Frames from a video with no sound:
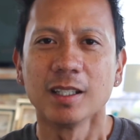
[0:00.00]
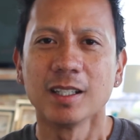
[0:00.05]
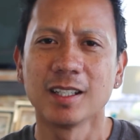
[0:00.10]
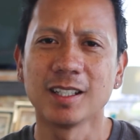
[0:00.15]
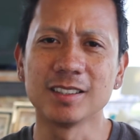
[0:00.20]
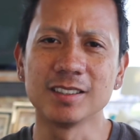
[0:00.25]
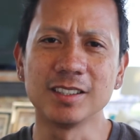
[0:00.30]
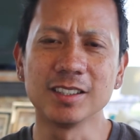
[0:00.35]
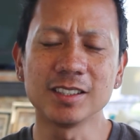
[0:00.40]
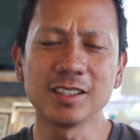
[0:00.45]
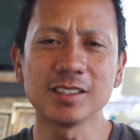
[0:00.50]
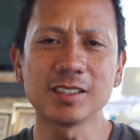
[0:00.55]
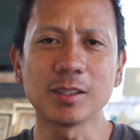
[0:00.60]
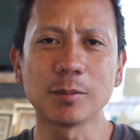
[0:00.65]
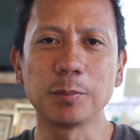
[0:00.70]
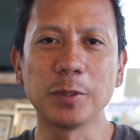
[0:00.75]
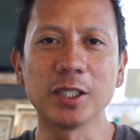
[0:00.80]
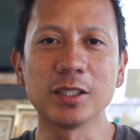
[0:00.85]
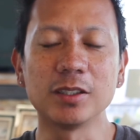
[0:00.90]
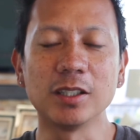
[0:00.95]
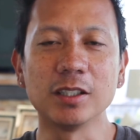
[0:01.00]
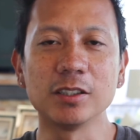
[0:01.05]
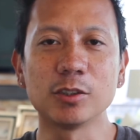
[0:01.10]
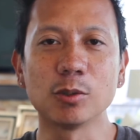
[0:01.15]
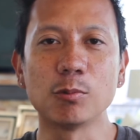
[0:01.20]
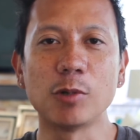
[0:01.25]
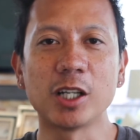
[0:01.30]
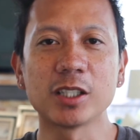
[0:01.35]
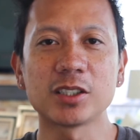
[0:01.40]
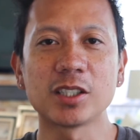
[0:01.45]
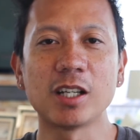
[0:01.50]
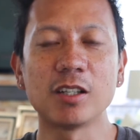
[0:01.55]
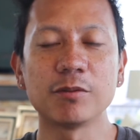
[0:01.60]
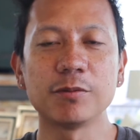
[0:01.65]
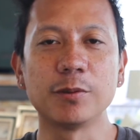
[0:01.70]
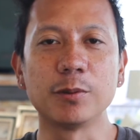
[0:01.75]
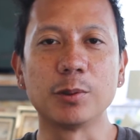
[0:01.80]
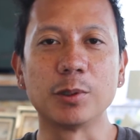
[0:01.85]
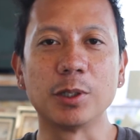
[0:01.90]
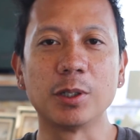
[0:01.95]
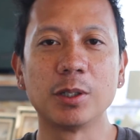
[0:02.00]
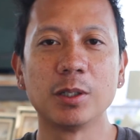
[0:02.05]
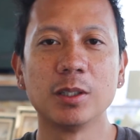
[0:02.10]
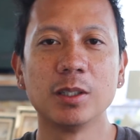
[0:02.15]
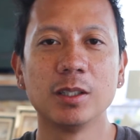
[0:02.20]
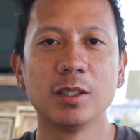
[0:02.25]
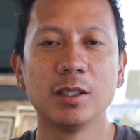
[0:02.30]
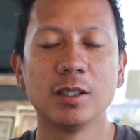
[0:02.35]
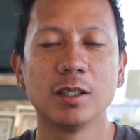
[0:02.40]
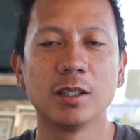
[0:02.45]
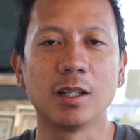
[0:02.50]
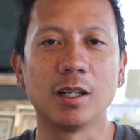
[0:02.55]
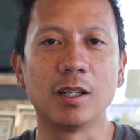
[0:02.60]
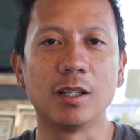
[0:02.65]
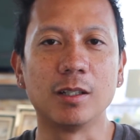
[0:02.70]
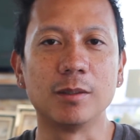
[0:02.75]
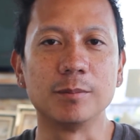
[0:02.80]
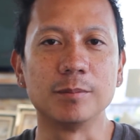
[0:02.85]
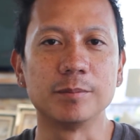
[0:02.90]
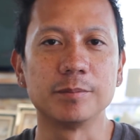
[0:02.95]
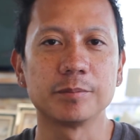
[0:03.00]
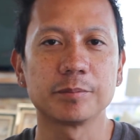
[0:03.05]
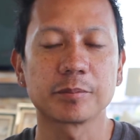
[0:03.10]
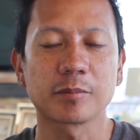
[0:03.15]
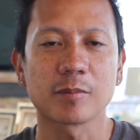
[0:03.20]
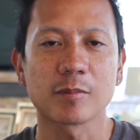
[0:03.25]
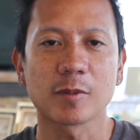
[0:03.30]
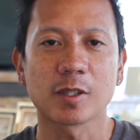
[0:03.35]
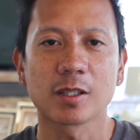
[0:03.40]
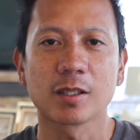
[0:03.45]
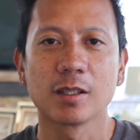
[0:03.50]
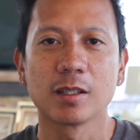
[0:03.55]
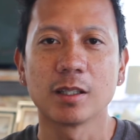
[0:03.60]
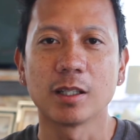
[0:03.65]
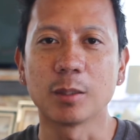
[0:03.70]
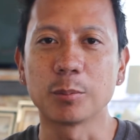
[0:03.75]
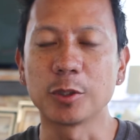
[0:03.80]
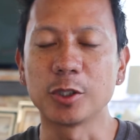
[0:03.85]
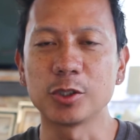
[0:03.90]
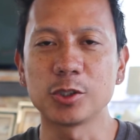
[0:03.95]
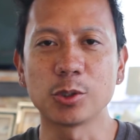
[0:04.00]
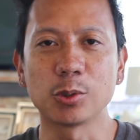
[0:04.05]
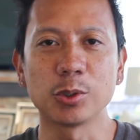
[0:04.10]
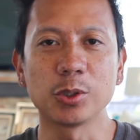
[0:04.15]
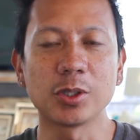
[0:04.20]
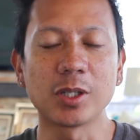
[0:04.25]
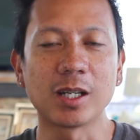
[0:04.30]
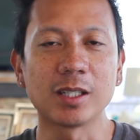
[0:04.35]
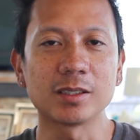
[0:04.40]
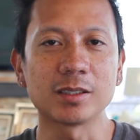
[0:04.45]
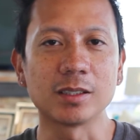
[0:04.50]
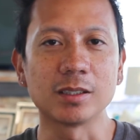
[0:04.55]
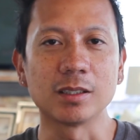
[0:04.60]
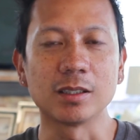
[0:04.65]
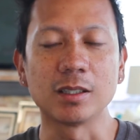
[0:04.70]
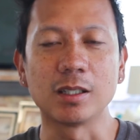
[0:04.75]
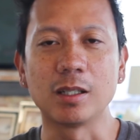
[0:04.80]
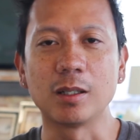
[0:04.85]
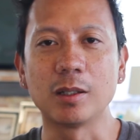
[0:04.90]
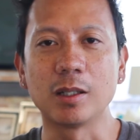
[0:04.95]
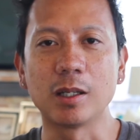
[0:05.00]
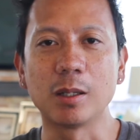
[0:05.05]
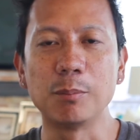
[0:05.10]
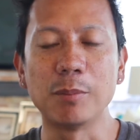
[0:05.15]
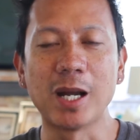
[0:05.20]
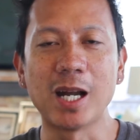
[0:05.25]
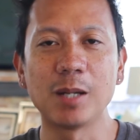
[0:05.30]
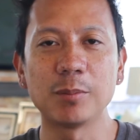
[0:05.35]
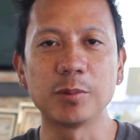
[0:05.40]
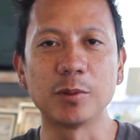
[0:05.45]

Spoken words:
And this is a big thing to watch out for. Um, I'm going to show you guys a map